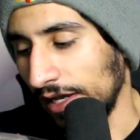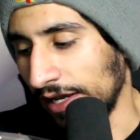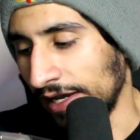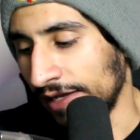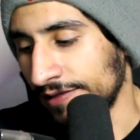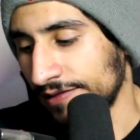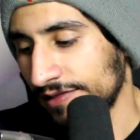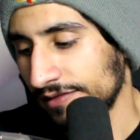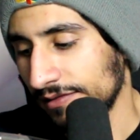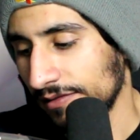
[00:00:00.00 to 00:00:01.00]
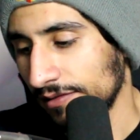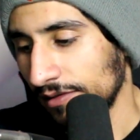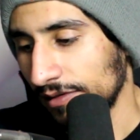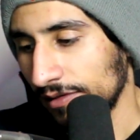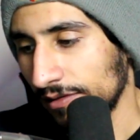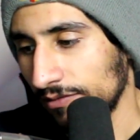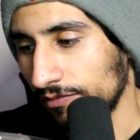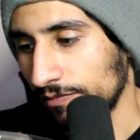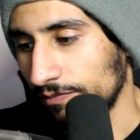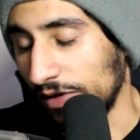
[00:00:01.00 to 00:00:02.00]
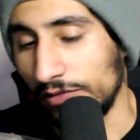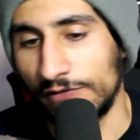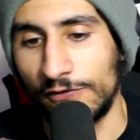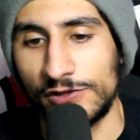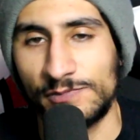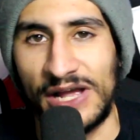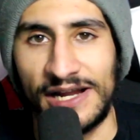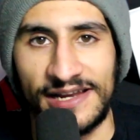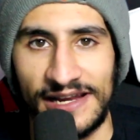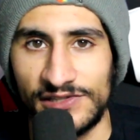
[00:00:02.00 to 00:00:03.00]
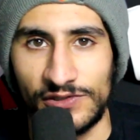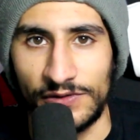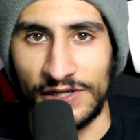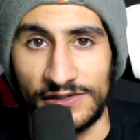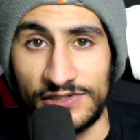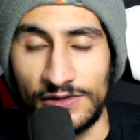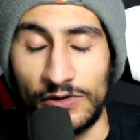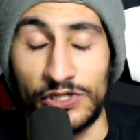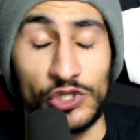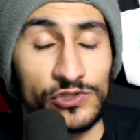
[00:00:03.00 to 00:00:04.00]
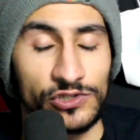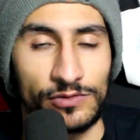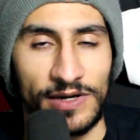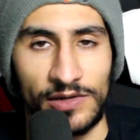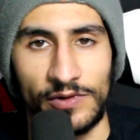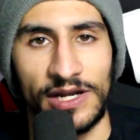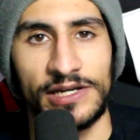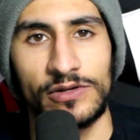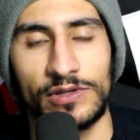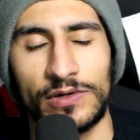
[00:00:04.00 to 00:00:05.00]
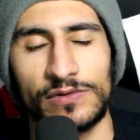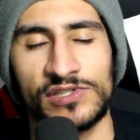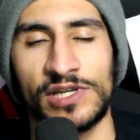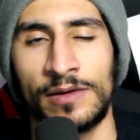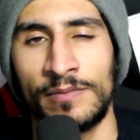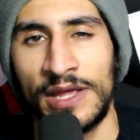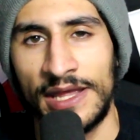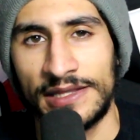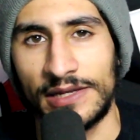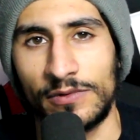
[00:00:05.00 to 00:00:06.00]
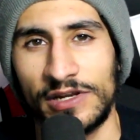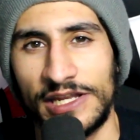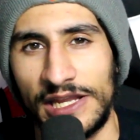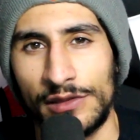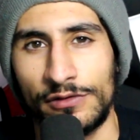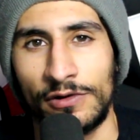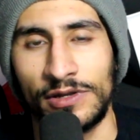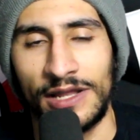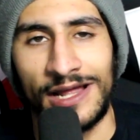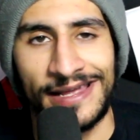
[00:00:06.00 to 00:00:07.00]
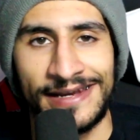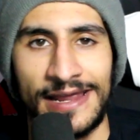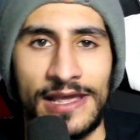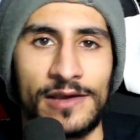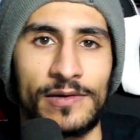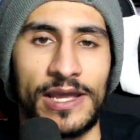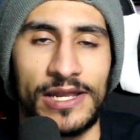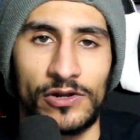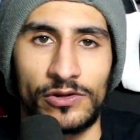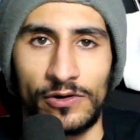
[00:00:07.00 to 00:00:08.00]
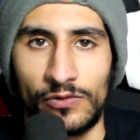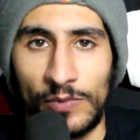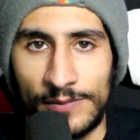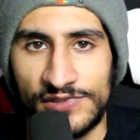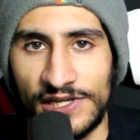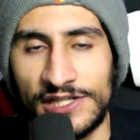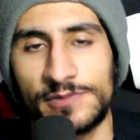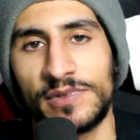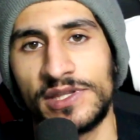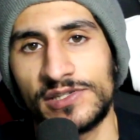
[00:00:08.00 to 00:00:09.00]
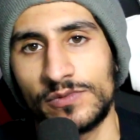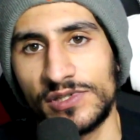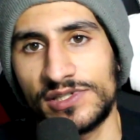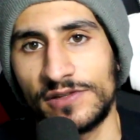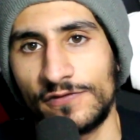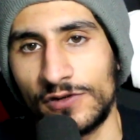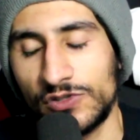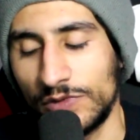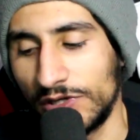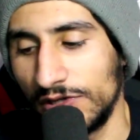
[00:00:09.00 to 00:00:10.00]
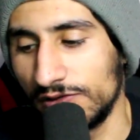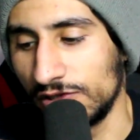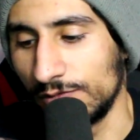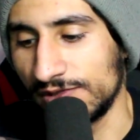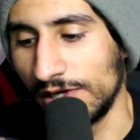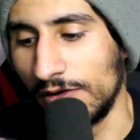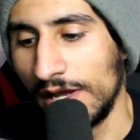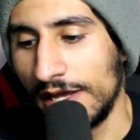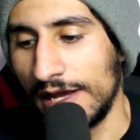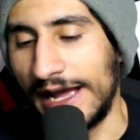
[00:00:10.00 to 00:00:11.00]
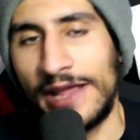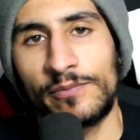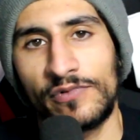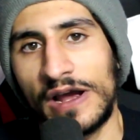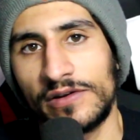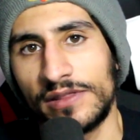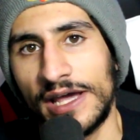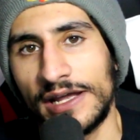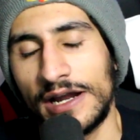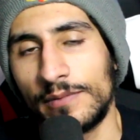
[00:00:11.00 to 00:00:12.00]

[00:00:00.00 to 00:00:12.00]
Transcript: And we were the first podcast here too, on YouTube anyway. I know there were some that were in the ether online and on their own websites, but this was the first one on YouTube. So I am proud of that.